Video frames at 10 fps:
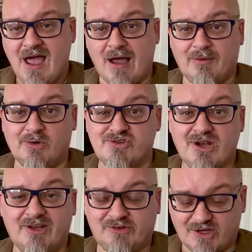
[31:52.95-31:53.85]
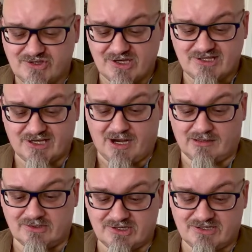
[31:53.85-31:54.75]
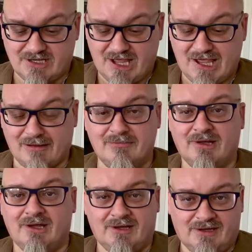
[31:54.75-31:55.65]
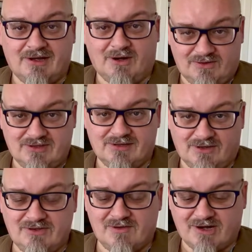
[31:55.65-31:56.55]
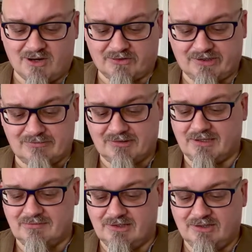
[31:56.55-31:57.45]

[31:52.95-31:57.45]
I will try to adjust the colours on the recording, but